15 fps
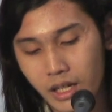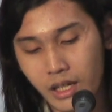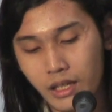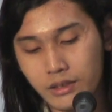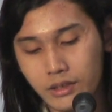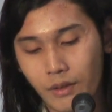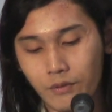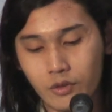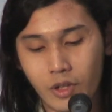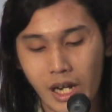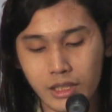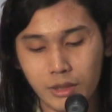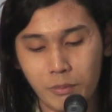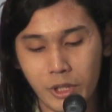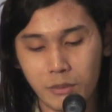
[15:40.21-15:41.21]
Ease of
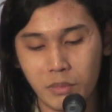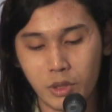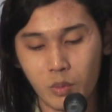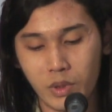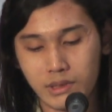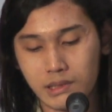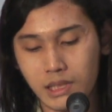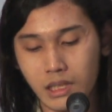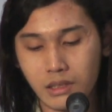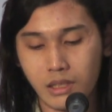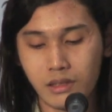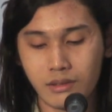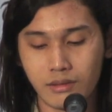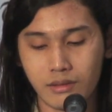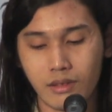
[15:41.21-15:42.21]
transport between
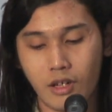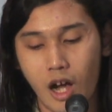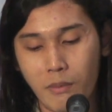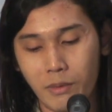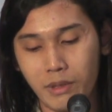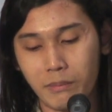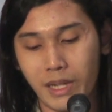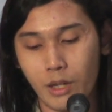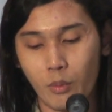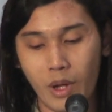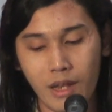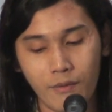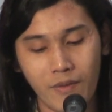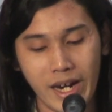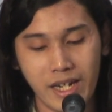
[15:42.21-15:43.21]
cities, coupled by
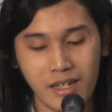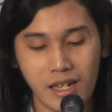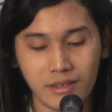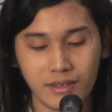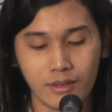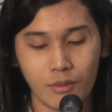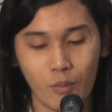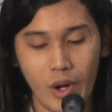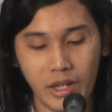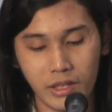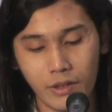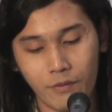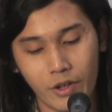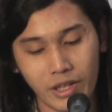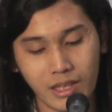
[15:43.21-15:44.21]
well-financed
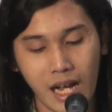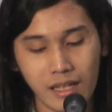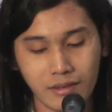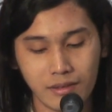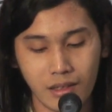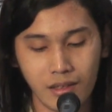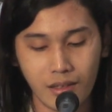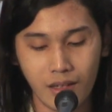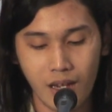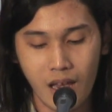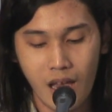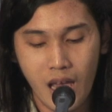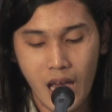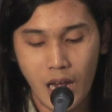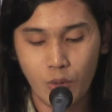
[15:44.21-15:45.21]
weather forecasting
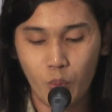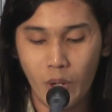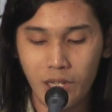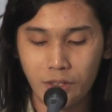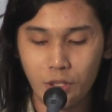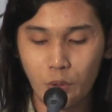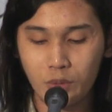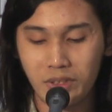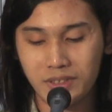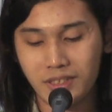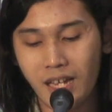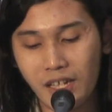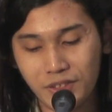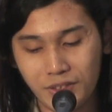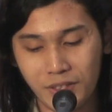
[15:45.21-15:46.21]
and well-known
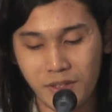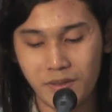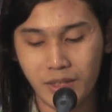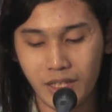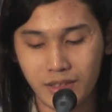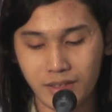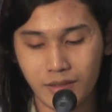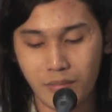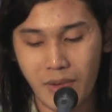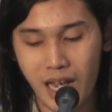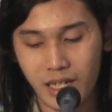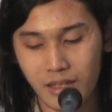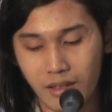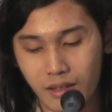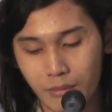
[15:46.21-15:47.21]
disaster risk
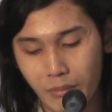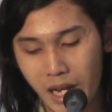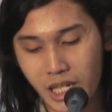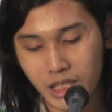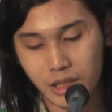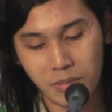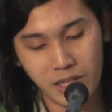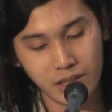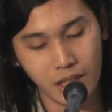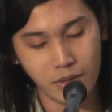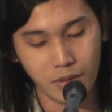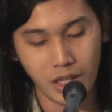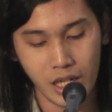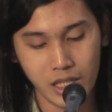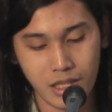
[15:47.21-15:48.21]
management
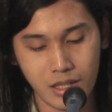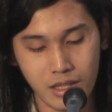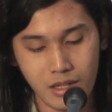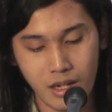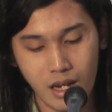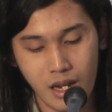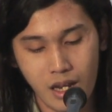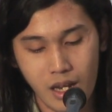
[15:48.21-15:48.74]
education,